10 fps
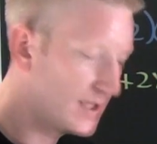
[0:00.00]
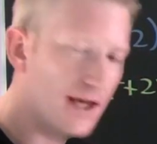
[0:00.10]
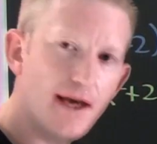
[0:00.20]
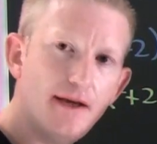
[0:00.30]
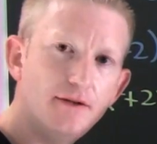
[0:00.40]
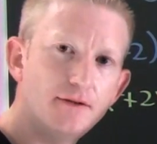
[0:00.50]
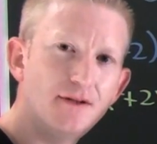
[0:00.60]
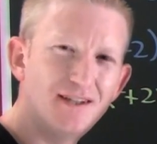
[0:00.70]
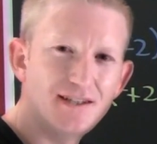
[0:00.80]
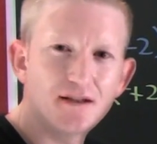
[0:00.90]
Okay?
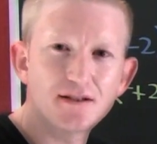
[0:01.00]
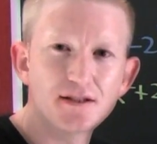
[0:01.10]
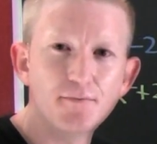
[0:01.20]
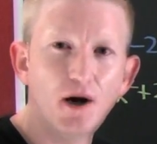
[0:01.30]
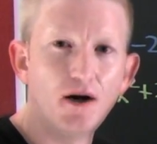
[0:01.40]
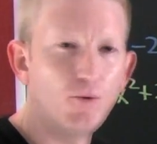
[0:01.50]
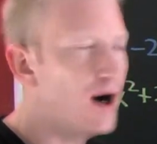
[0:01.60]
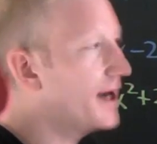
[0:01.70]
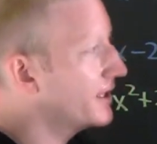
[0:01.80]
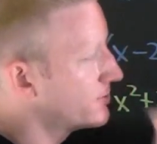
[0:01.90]
Delta's small.
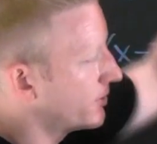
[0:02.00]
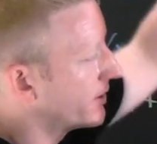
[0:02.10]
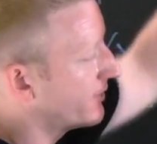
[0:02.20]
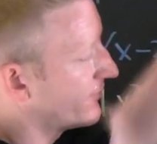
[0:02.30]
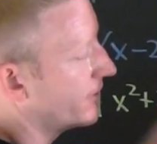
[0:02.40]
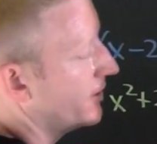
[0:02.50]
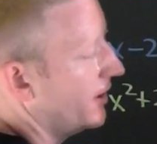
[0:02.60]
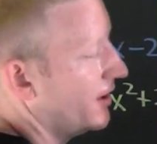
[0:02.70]
Why? Because we're looking for,